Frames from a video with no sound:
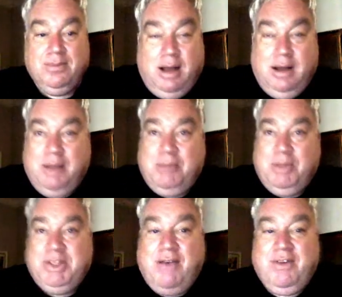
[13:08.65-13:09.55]
Number
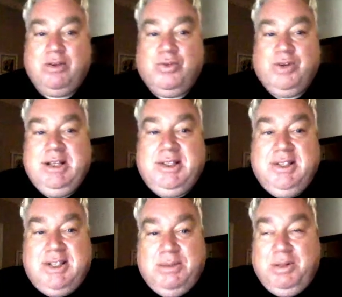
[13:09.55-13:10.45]
7,
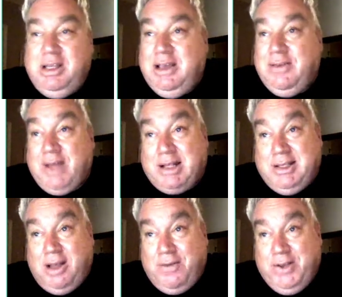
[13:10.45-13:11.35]
reasons to believe. That's
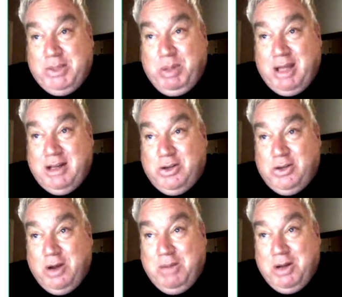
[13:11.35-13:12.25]

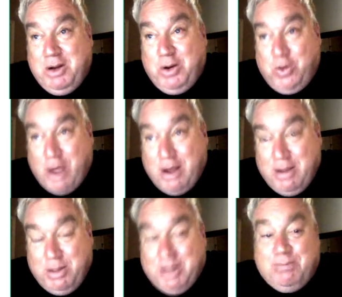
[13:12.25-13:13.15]
self-explanatory, but
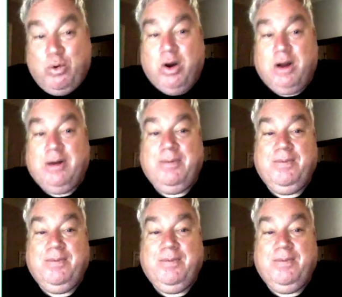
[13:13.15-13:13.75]
incredibly important.